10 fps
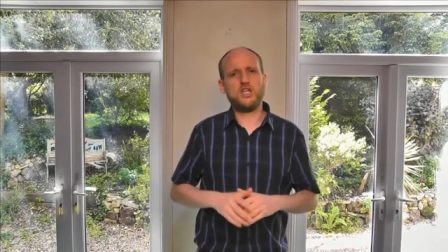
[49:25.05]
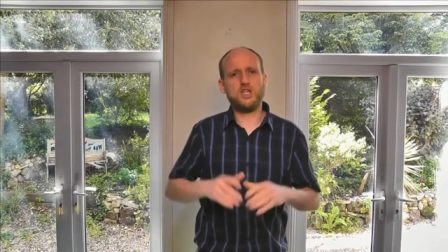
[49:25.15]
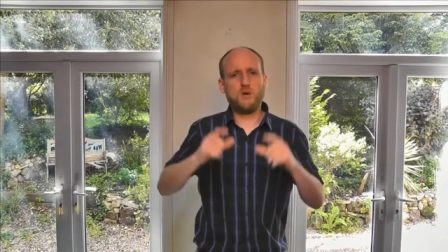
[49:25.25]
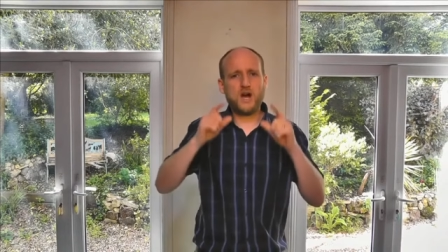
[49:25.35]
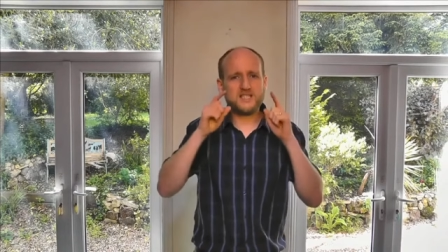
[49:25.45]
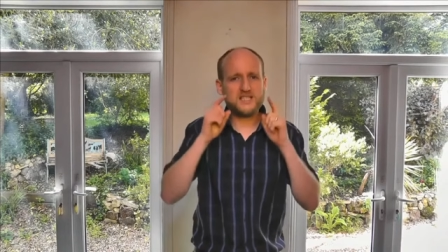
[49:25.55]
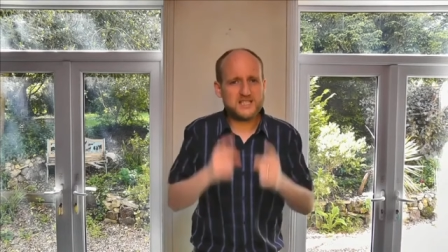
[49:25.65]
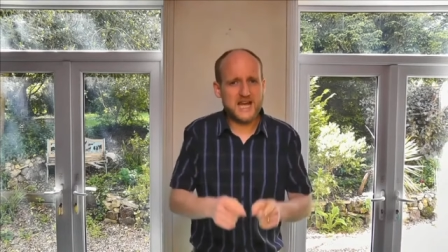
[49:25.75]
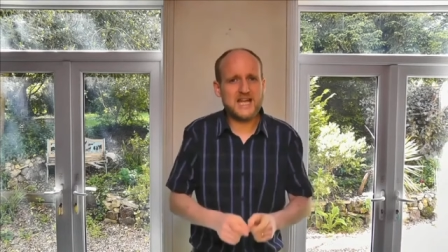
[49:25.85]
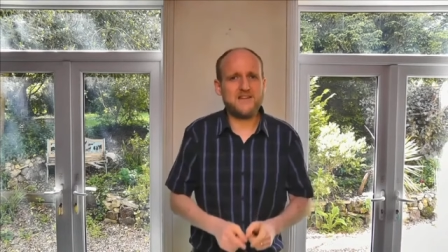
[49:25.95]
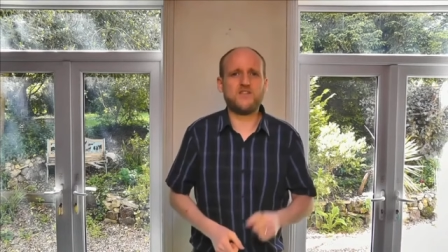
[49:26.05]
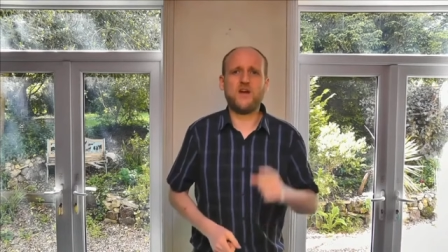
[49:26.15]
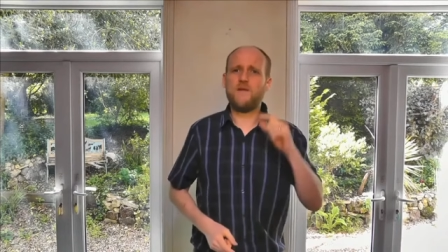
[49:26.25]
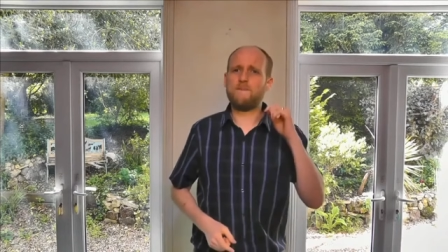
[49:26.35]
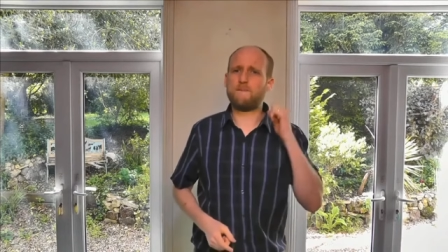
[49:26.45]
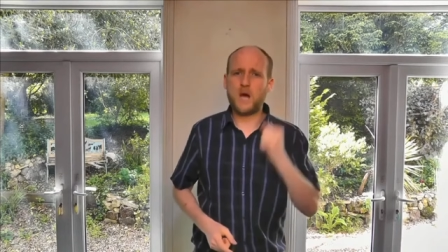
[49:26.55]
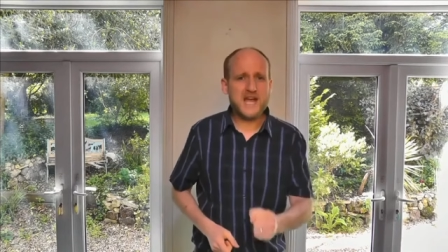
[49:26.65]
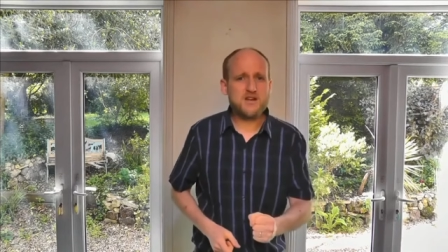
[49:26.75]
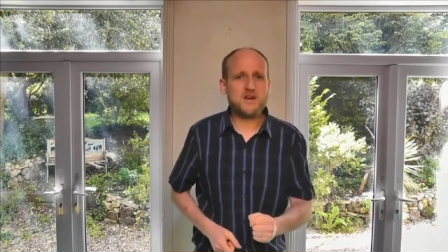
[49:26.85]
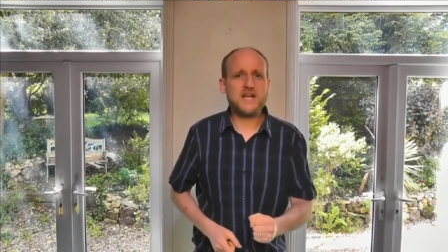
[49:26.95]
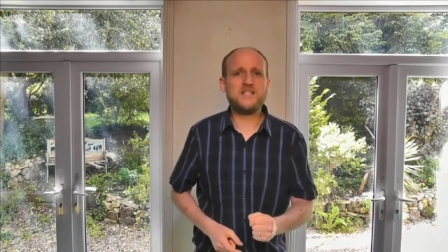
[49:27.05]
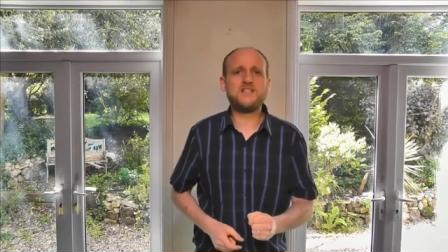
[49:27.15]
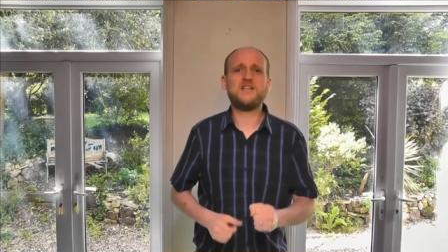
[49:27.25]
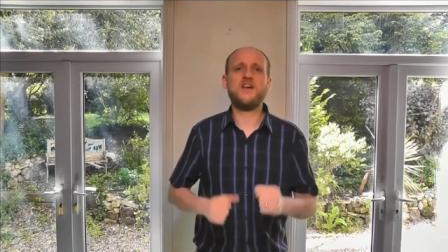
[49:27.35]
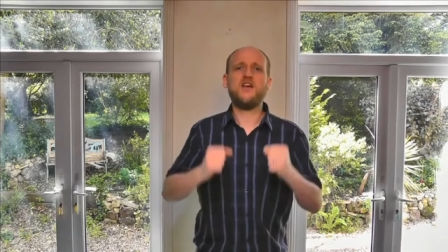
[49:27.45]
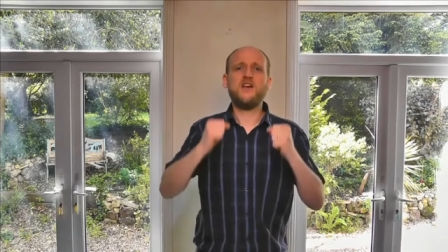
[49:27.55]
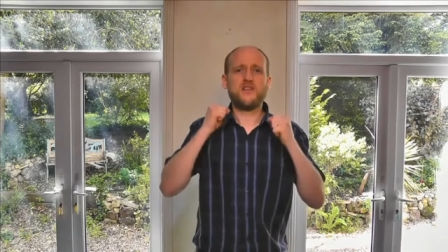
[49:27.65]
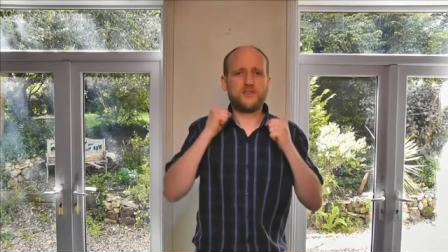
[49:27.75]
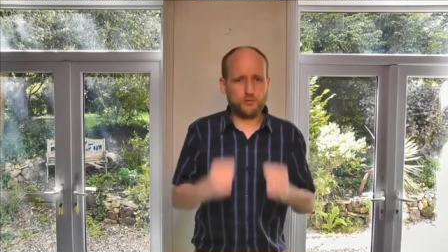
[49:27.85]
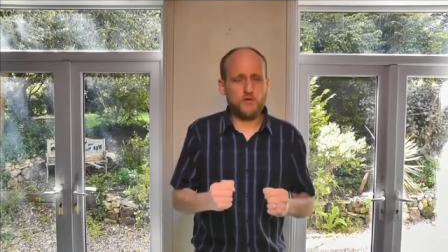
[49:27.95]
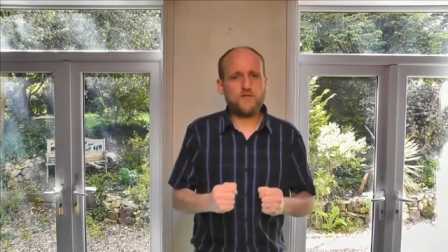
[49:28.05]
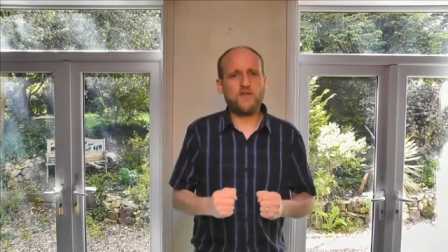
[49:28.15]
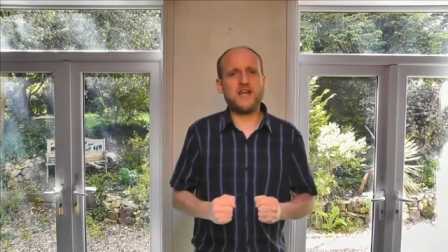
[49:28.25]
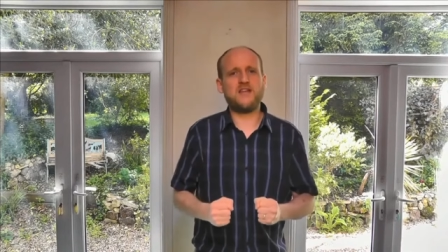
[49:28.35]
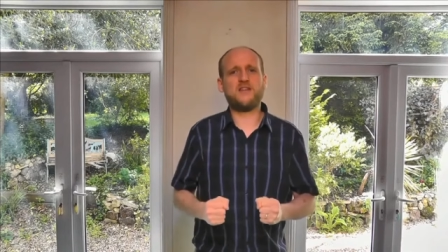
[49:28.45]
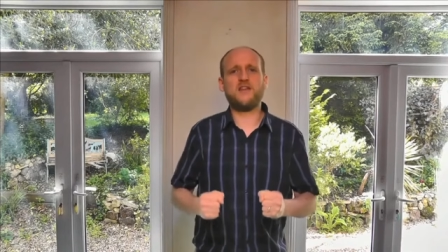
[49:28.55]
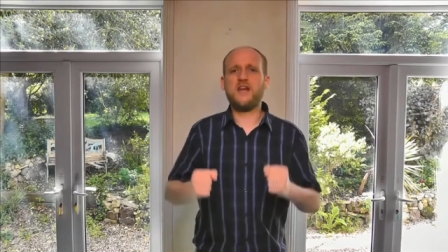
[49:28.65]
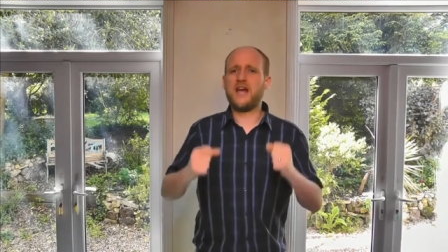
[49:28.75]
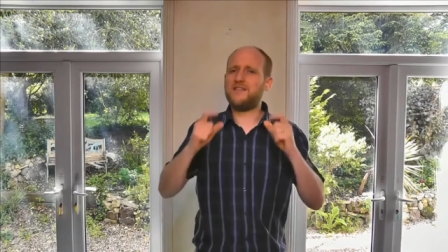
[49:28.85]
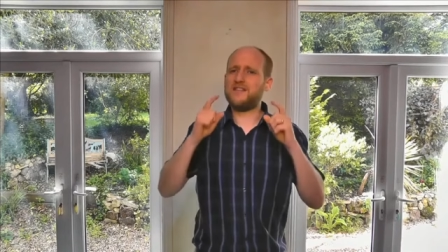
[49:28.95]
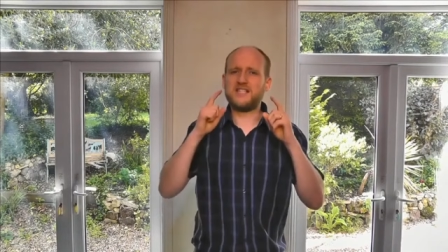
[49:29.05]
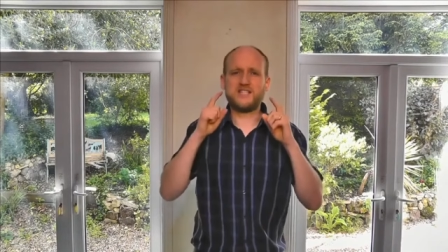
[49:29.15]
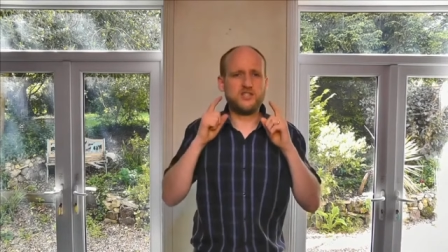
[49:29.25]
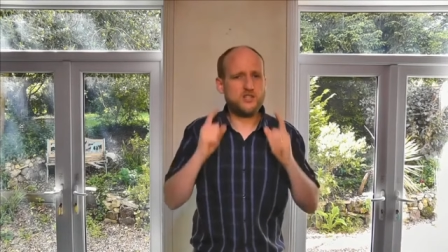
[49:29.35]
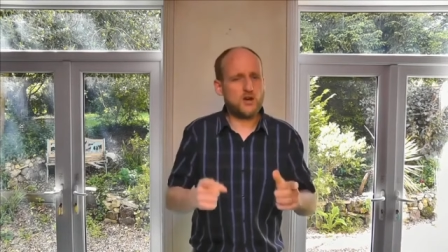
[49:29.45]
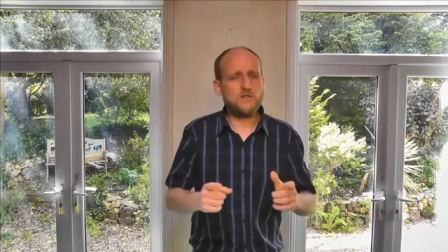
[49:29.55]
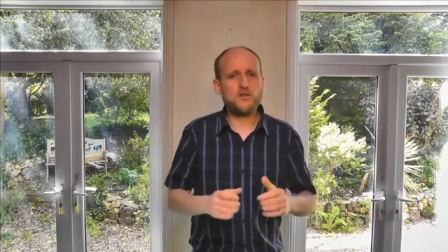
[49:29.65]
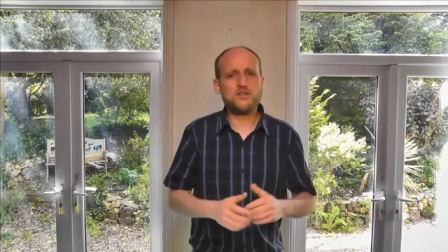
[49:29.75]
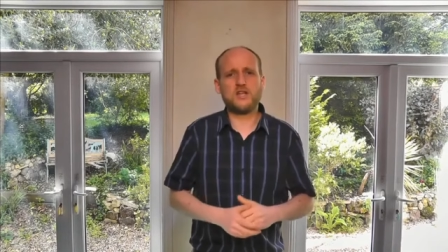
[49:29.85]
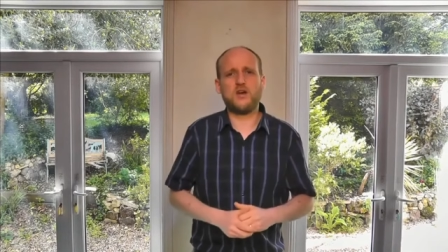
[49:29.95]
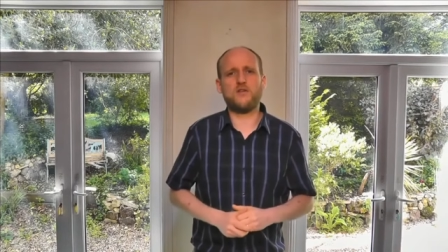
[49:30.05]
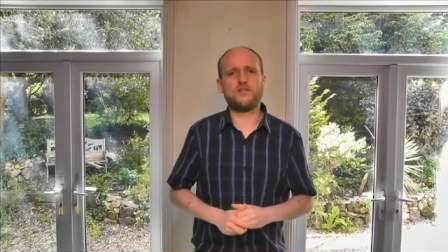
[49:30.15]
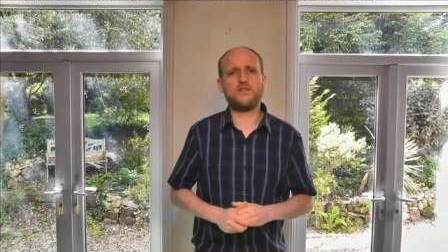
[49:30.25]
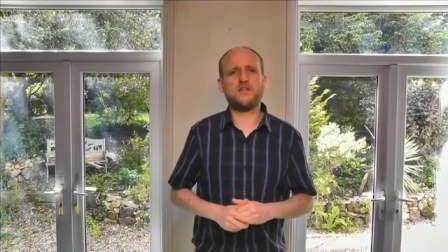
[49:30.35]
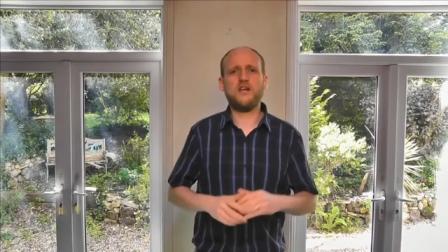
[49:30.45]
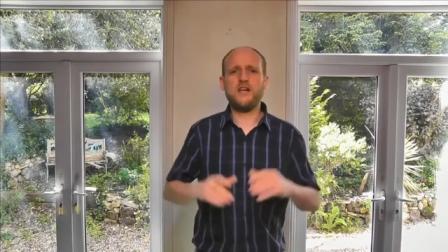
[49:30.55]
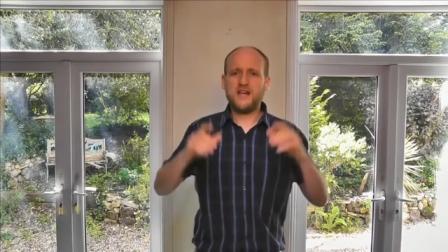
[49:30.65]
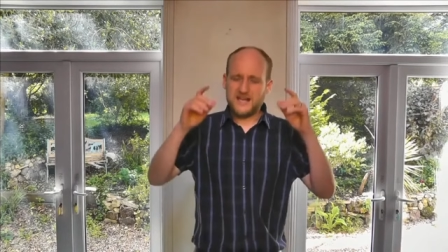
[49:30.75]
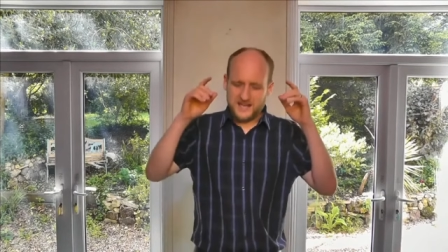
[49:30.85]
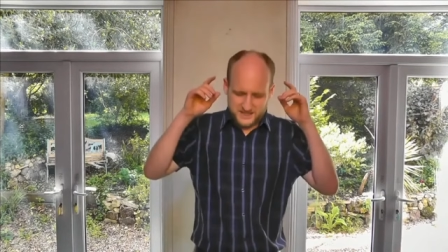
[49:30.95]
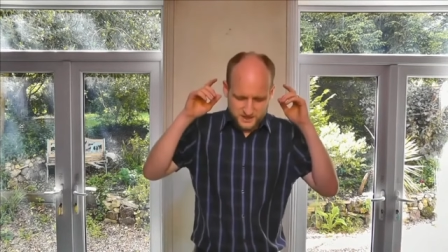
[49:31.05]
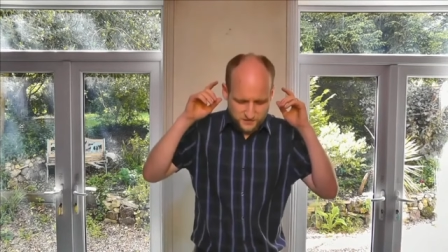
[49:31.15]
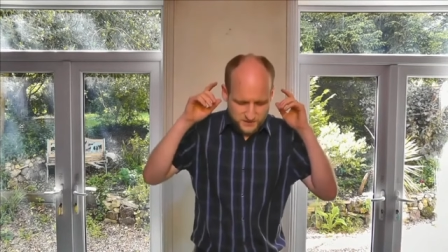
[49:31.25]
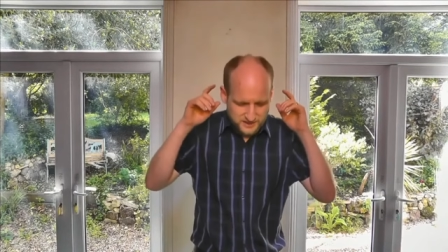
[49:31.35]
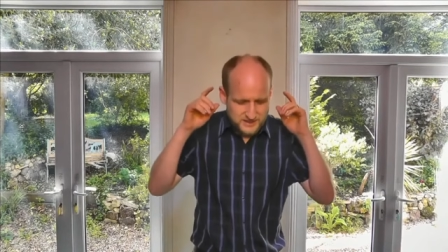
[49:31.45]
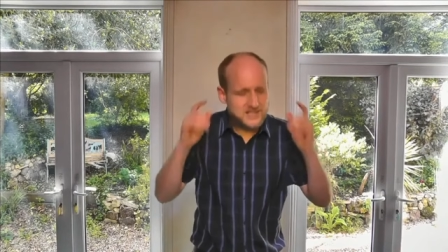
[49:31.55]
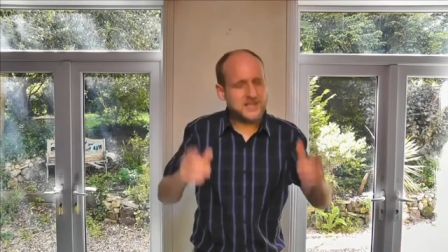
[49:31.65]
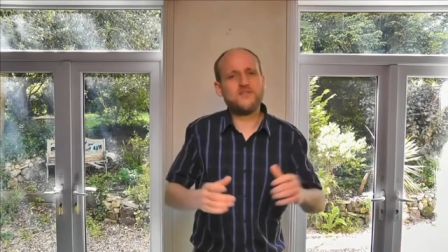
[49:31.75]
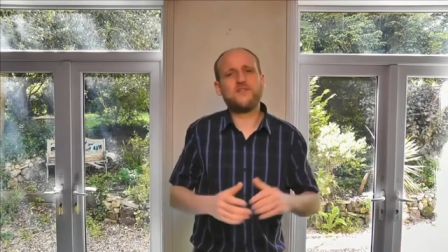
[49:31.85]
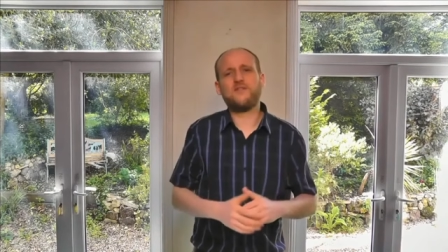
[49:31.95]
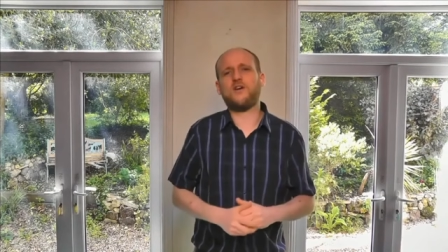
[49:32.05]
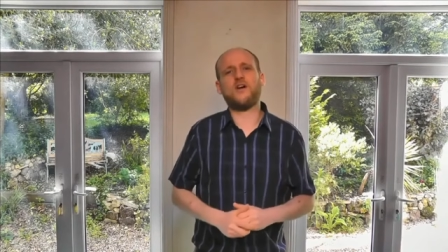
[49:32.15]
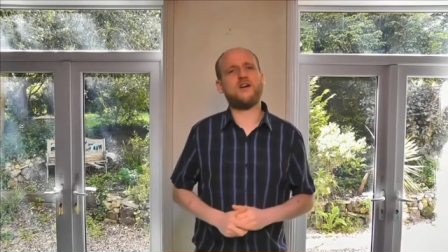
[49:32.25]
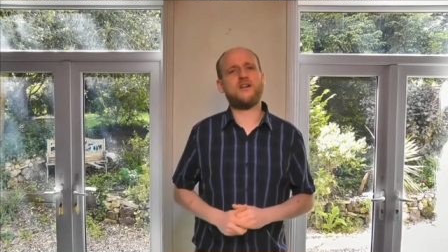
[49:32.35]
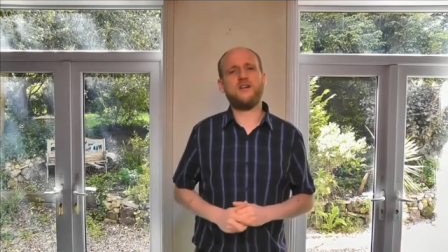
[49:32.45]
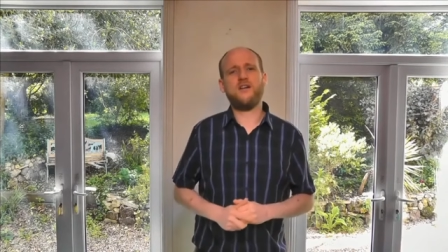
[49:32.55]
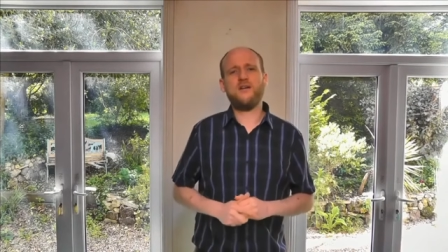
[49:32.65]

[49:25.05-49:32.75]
You are saved by grace through faith, and this is not of yourselves, it is of the gift of God.